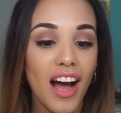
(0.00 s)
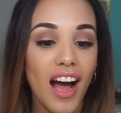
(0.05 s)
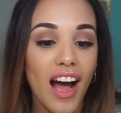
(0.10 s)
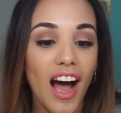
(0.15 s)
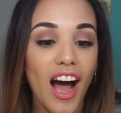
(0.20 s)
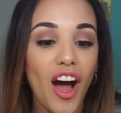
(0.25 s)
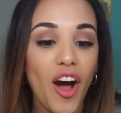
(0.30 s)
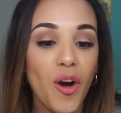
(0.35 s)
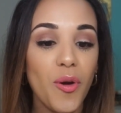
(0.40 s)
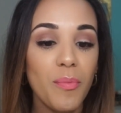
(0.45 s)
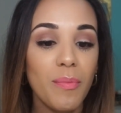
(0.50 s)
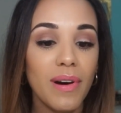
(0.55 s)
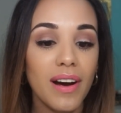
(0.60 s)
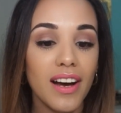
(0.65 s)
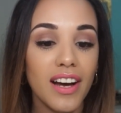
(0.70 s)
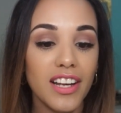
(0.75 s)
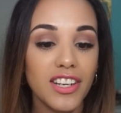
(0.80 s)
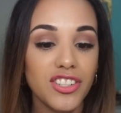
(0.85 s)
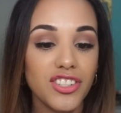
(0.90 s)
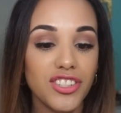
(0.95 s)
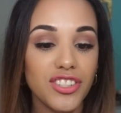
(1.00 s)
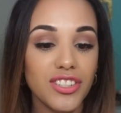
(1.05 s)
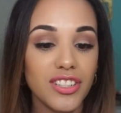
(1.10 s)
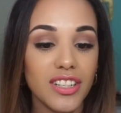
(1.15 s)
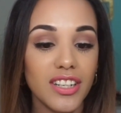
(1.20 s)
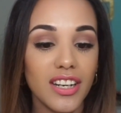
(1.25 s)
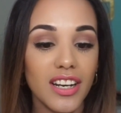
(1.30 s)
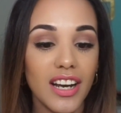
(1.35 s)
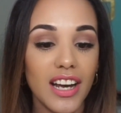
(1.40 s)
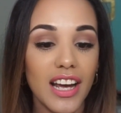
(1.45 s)
how much
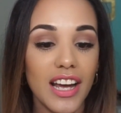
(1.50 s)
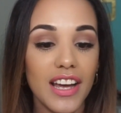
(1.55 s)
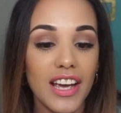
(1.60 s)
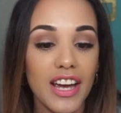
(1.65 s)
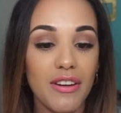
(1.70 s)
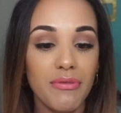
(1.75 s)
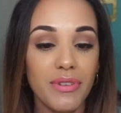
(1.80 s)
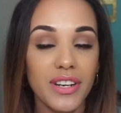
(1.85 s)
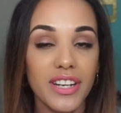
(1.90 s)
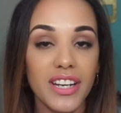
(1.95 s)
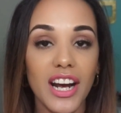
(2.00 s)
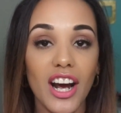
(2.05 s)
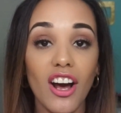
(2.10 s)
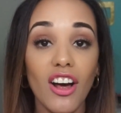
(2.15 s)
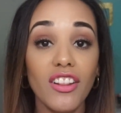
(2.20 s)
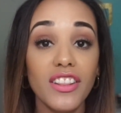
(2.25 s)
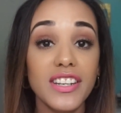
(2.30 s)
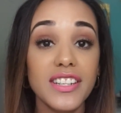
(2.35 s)
all